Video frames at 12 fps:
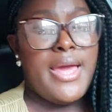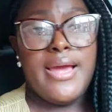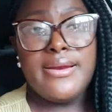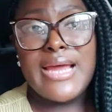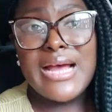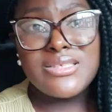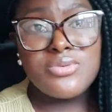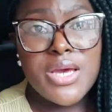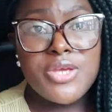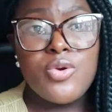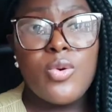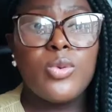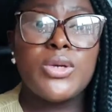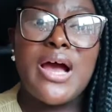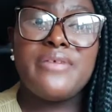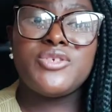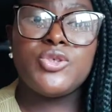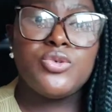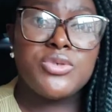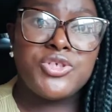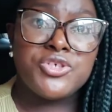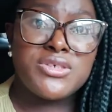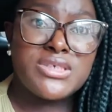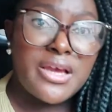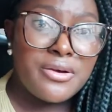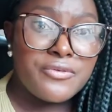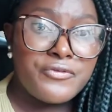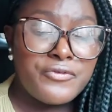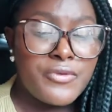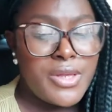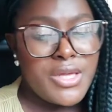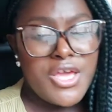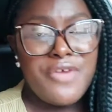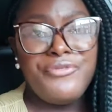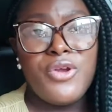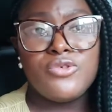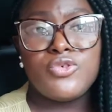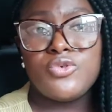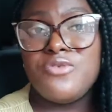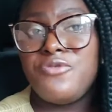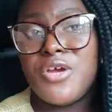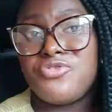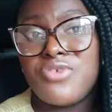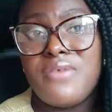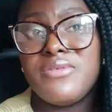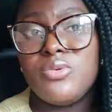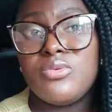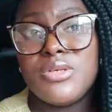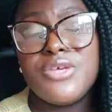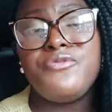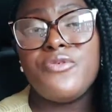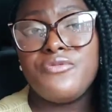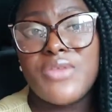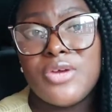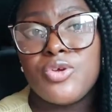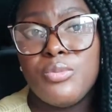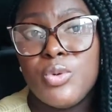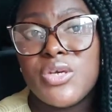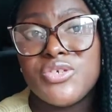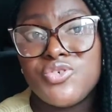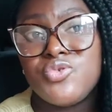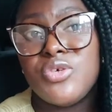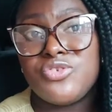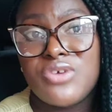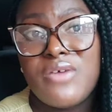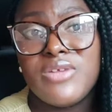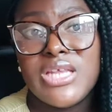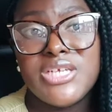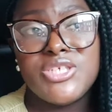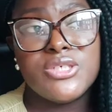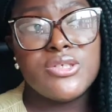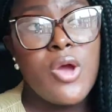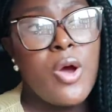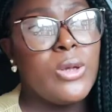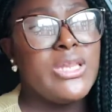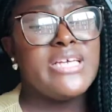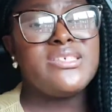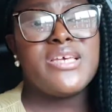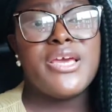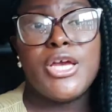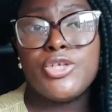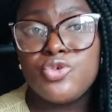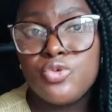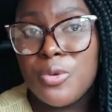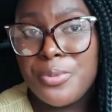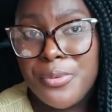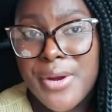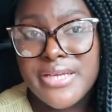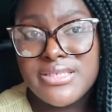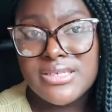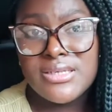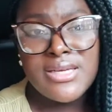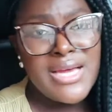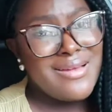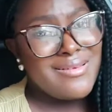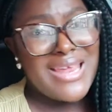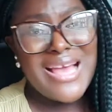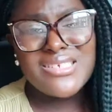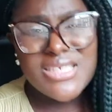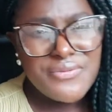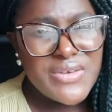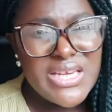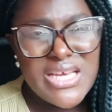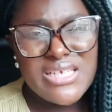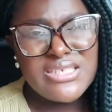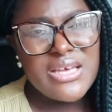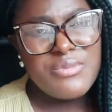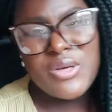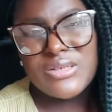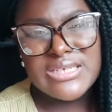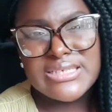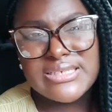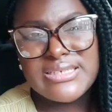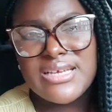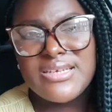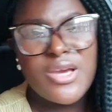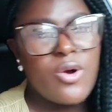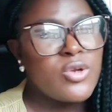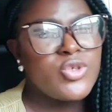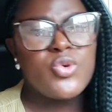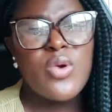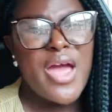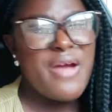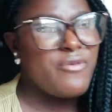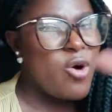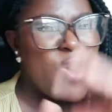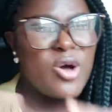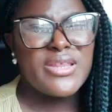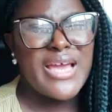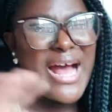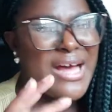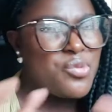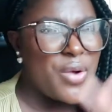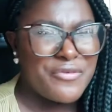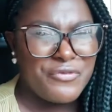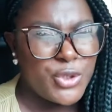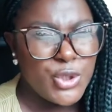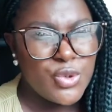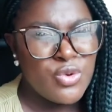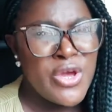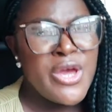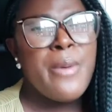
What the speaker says: And that's where you would have to do it yourself. If not, if you're traveling, if you've done your bookings through a travel agent, or let's say a tour operator, that's even easier, because as I said, they do all the hard work for you.